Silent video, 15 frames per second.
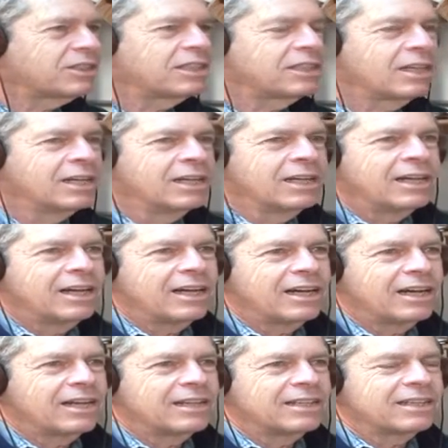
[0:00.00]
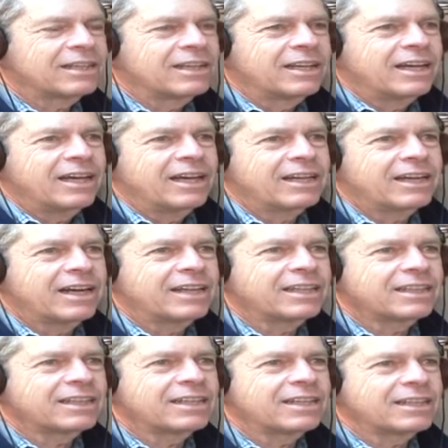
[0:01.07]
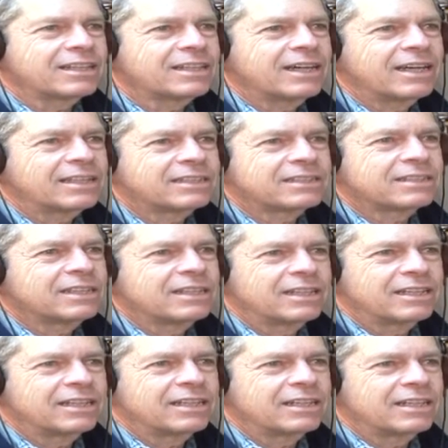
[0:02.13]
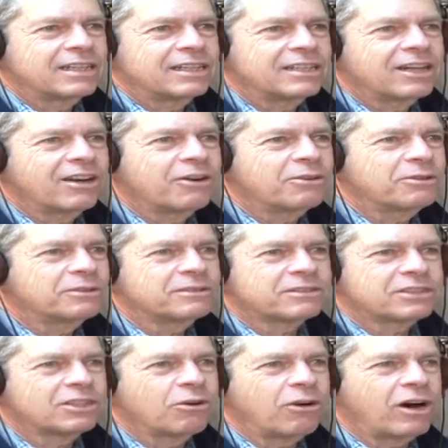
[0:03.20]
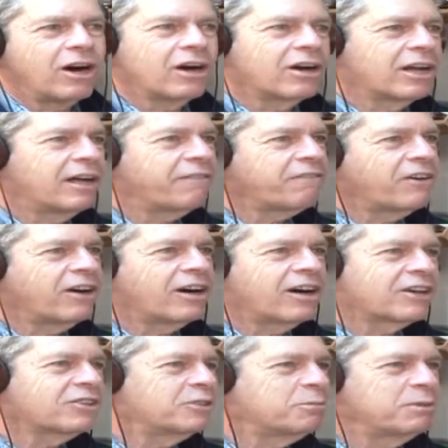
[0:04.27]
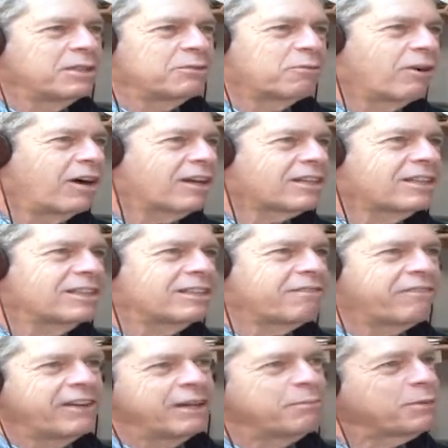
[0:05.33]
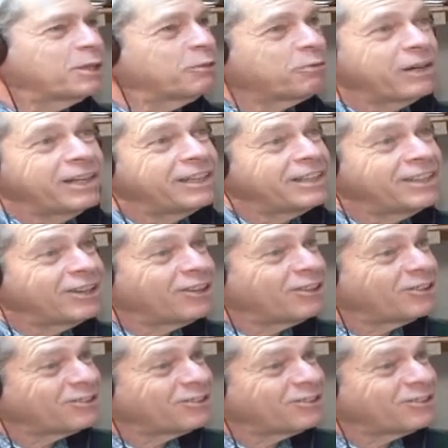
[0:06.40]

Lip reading: and I think that, so RFR could be Rockland Family Radio.